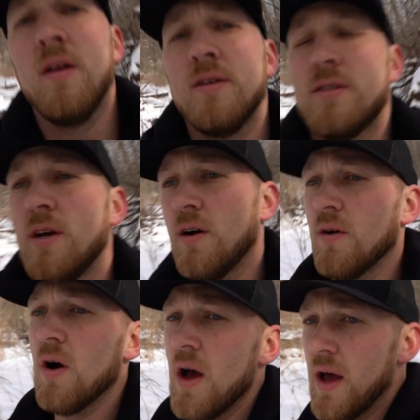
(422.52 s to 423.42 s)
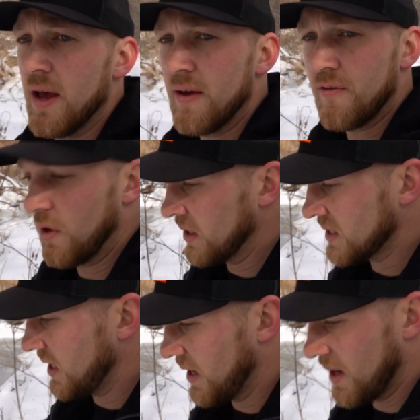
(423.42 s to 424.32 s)
So if you can
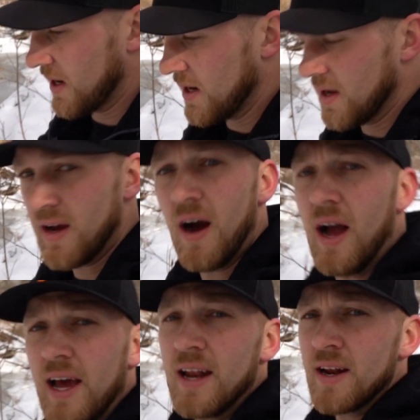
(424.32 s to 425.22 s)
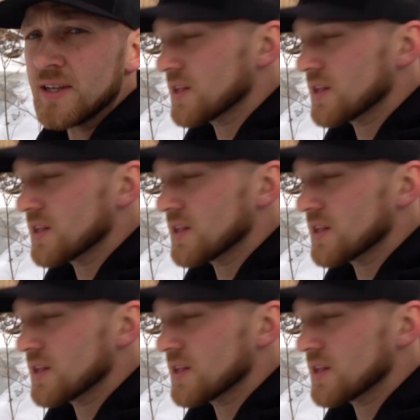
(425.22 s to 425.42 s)
see here, I got a nice